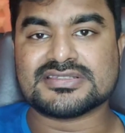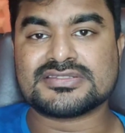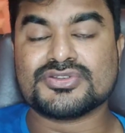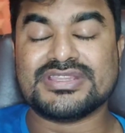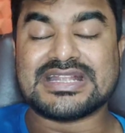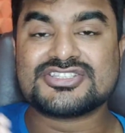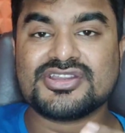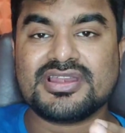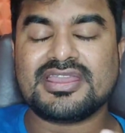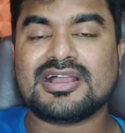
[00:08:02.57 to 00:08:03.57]
So that
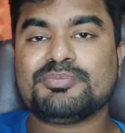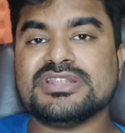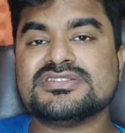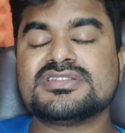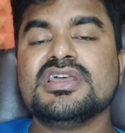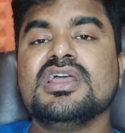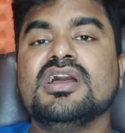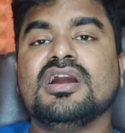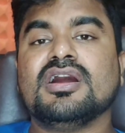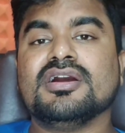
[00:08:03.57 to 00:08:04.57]
generally happens
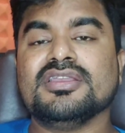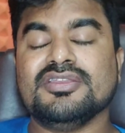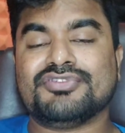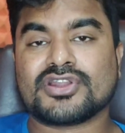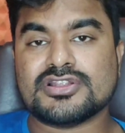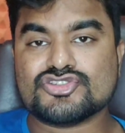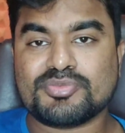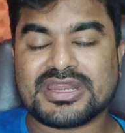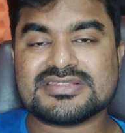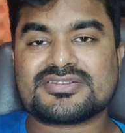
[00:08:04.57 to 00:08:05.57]
if at all
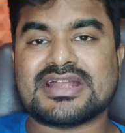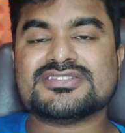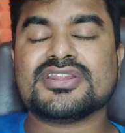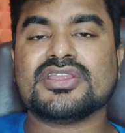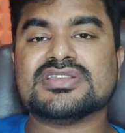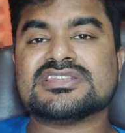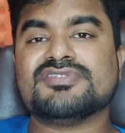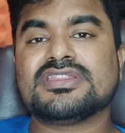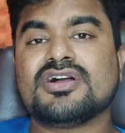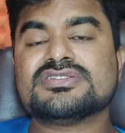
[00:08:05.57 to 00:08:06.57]
Jupiter is transiting your
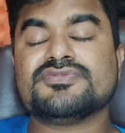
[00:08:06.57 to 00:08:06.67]
7th house.